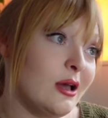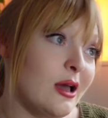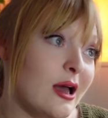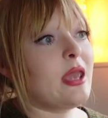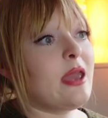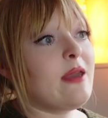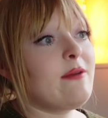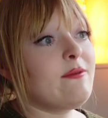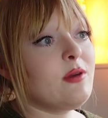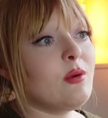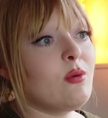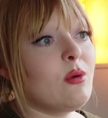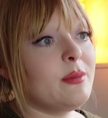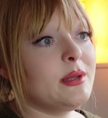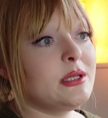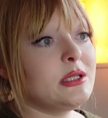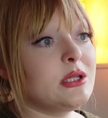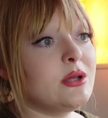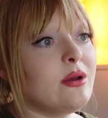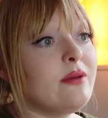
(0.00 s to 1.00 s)
If you want me
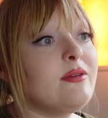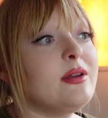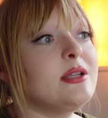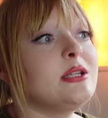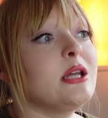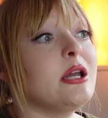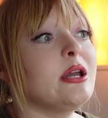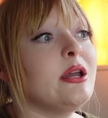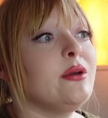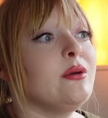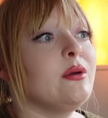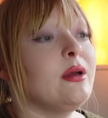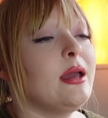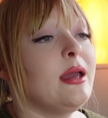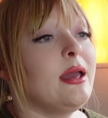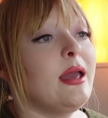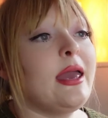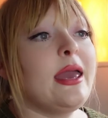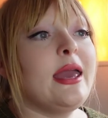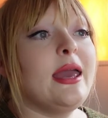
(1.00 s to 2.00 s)
to do a video
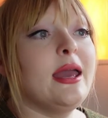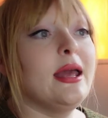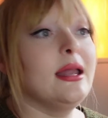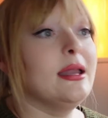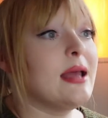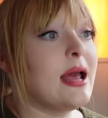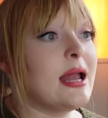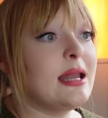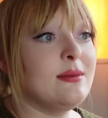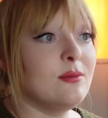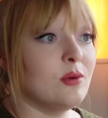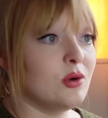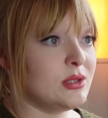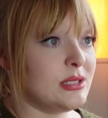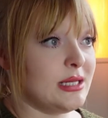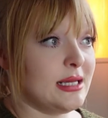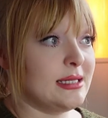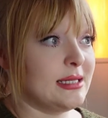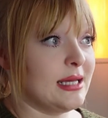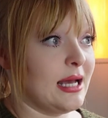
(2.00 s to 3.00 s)
in any more
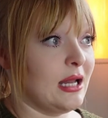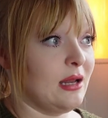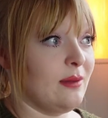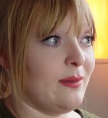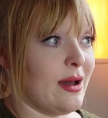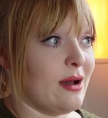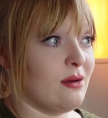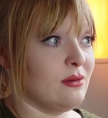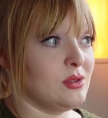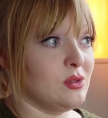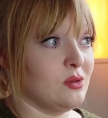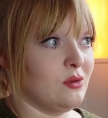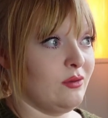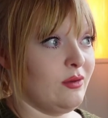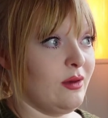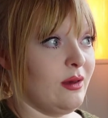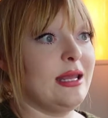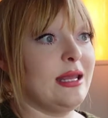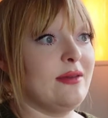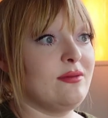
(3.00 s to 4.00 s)
detail about sort of
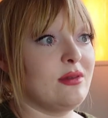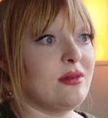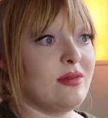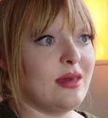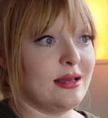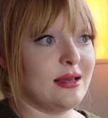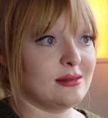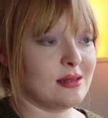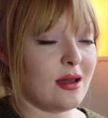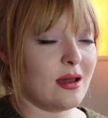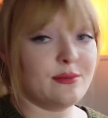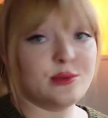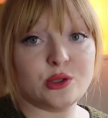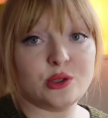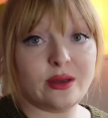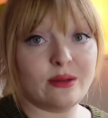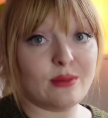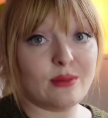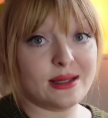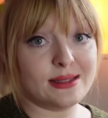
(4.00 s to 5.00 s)
any of the things that I'm
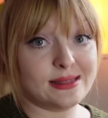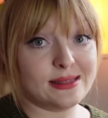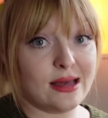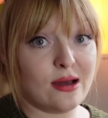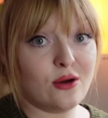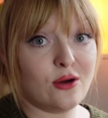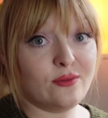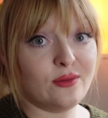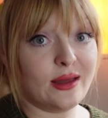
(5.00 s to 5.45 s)
doing myself,